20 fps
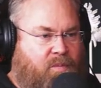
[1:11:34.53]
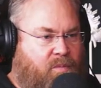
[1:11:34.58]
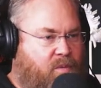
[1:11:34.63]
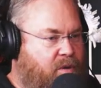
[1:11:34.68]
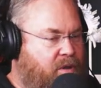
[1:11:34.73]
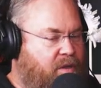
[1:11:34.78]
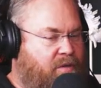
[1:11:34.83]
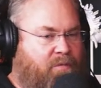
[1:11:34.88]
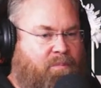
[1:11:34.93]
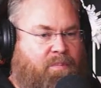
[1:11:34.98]

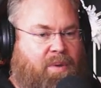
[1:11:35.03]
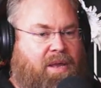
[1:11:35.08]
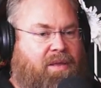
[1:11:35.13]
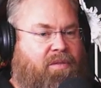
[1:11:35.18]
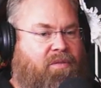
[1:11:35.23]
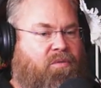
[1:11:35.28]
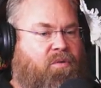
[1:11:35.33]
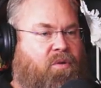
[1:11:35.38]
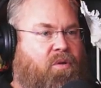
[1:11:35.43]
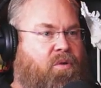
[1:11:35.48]
what you've
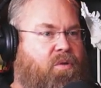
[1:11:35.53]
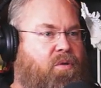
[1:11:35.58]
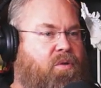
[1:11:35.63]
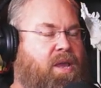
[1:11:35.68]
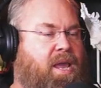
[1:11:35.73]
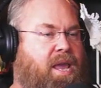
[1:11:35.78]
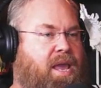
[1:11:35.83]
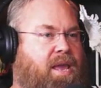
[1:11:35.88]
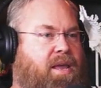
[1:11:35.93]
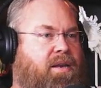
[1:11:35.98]
been through,
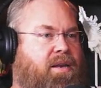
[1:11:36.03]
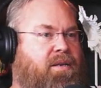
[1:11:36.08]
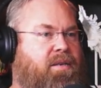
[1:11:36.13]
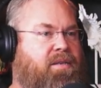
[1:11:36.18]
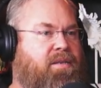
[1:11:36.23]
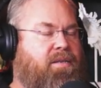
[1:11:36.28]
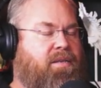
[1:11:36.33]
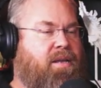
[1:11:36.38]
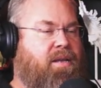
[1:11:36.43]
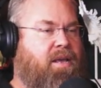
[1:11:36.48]

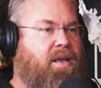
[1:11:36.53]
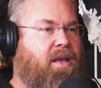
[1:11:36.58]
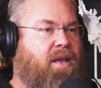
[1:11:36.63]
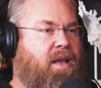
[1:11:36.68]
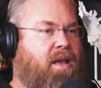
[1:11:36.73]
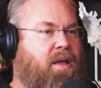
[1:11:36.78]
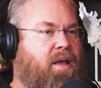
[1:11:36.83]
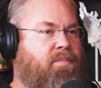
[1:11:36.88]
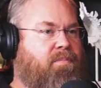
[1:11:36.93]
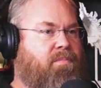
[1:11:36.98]
and
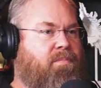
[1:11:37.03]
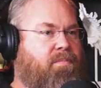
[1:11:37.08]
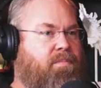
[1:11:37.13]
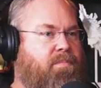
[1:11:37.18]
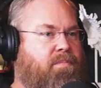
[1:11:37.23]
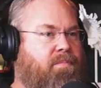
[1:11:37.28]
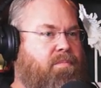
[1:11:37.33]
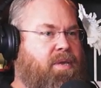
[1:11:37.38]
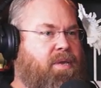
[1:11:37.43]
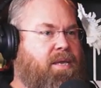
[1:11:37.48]
um,
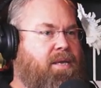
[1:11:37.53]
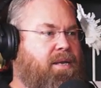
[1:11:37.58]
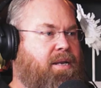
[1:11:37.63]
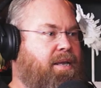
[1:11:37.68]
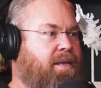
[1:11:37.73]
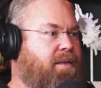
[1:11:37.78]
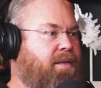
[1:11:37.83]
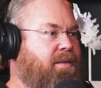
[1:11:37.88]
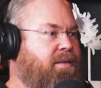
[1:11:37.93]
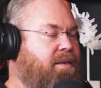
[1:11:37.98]

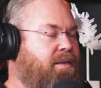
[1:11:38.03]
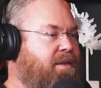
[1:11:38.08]
Mila,